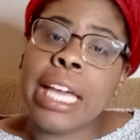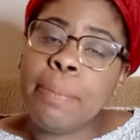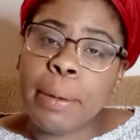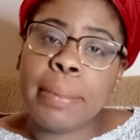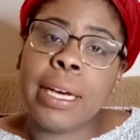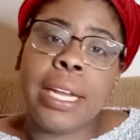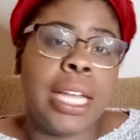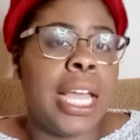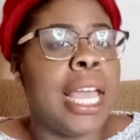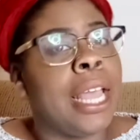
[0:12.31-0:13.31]
keeping
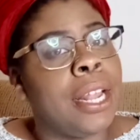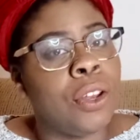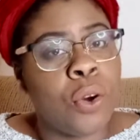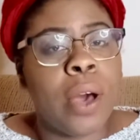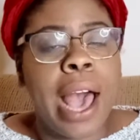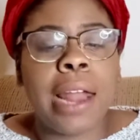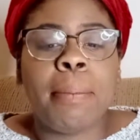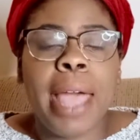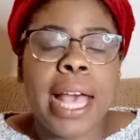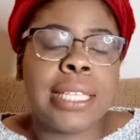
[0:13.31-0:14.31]
money, and knowing how
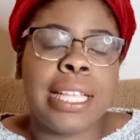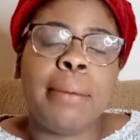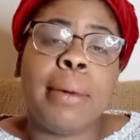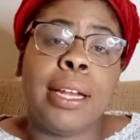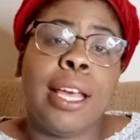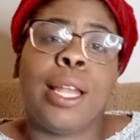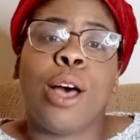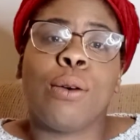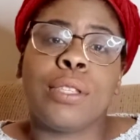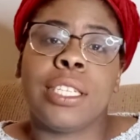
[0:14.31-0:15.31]
to pass that money
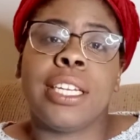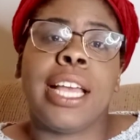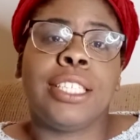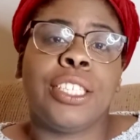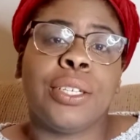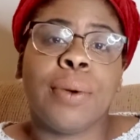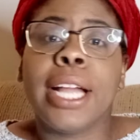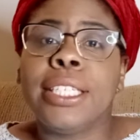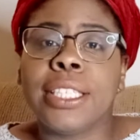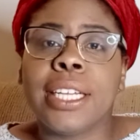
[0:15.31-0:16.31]
along to the next
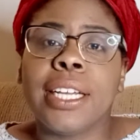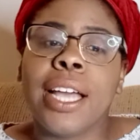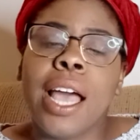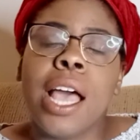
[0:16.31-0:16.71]
generation.